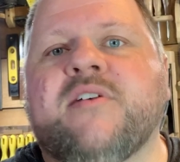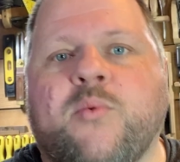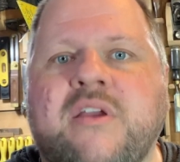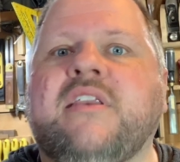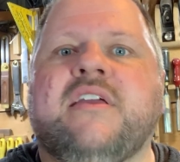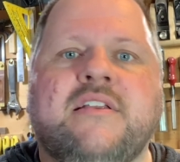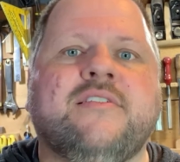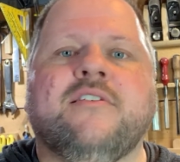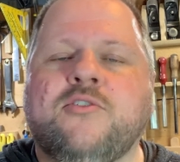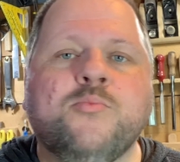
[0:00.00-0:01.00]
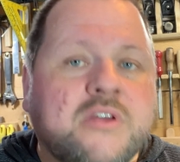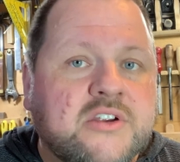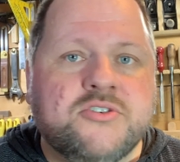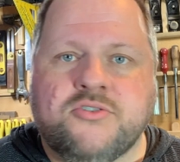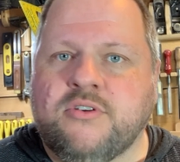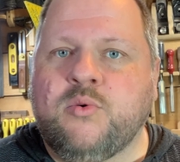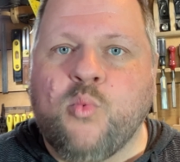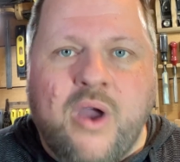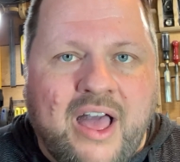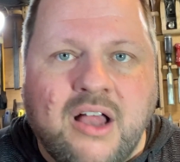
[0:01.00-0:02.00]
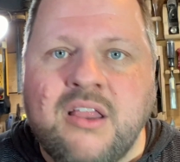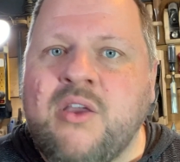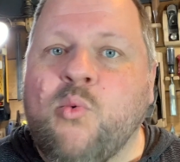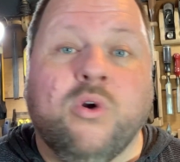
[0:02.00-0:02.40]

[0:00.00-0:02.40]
that we need to do ministry well.